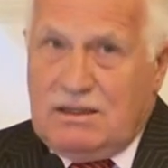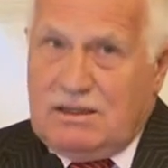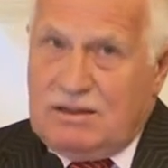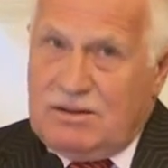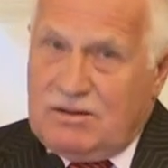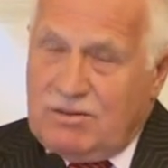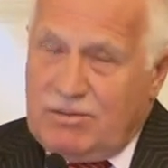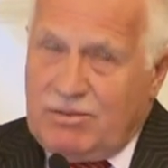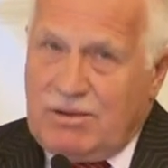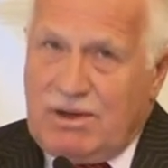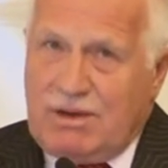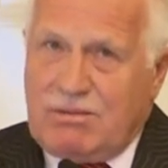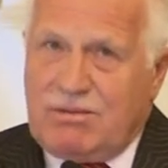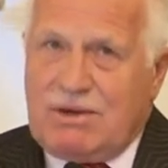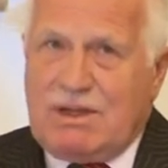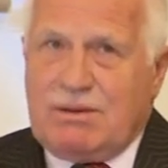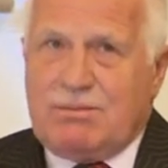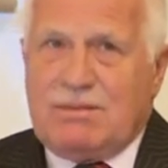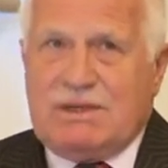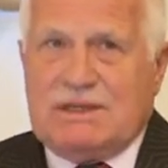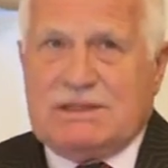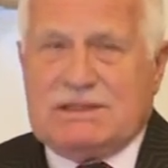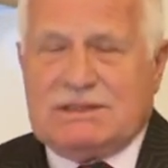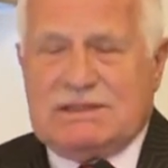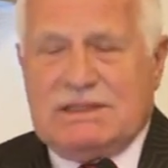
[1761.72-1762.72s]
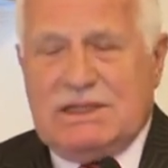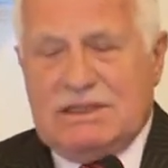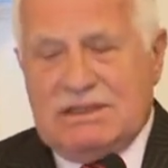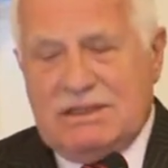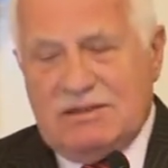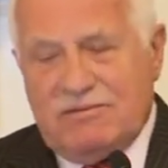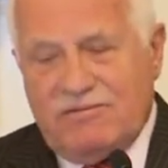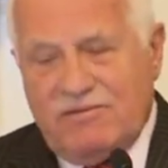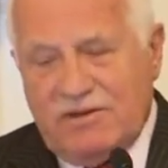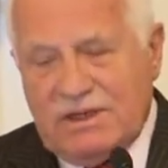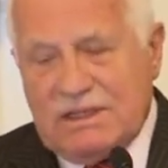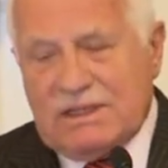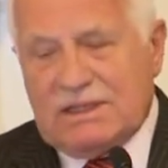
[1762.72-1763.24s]
The problem is that
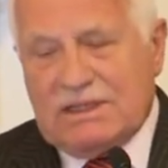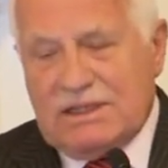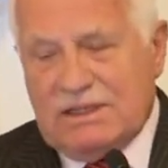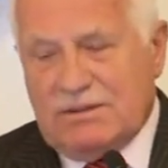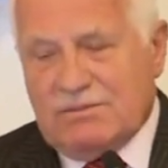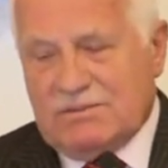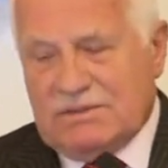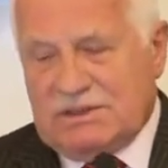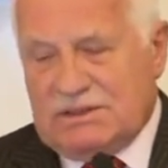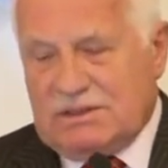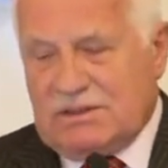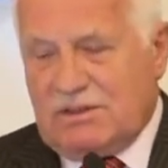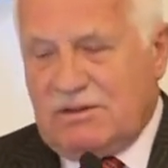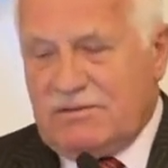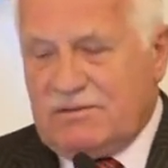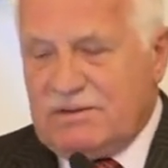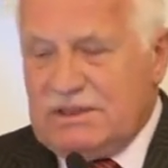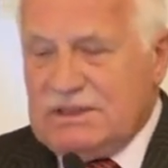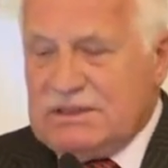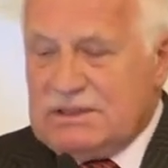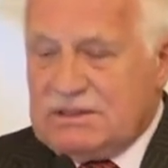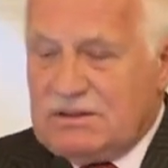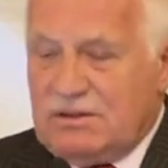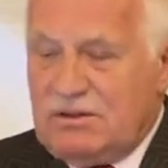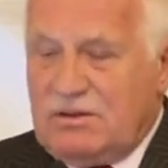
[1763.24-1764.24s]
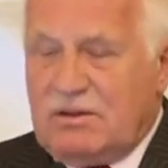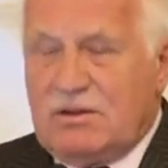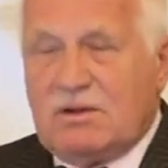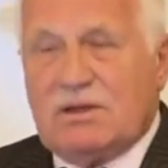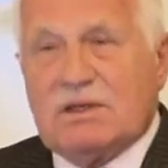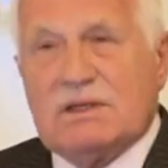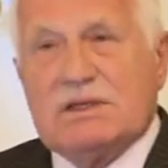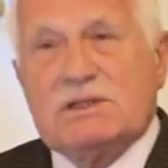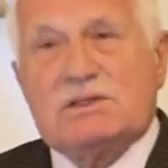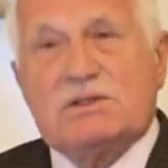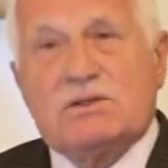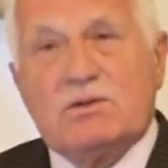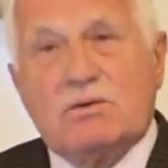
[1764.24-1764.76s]
the victims of this all
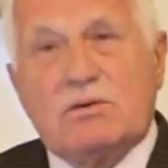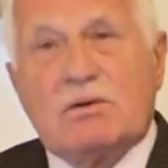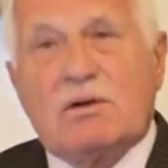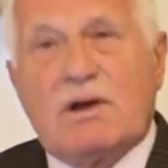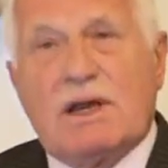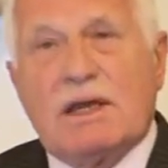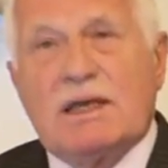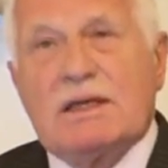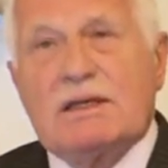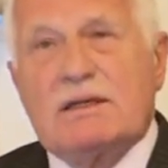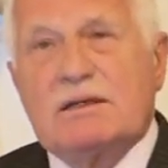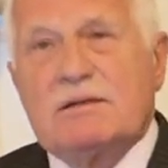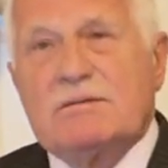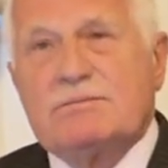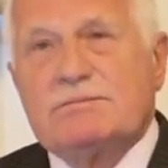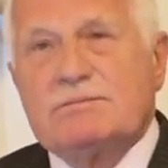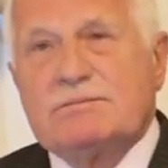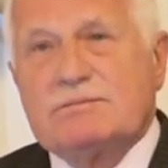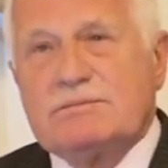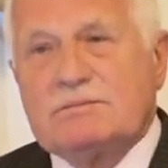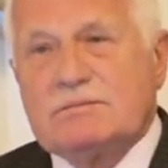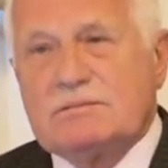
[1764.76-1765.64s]
is Ukraine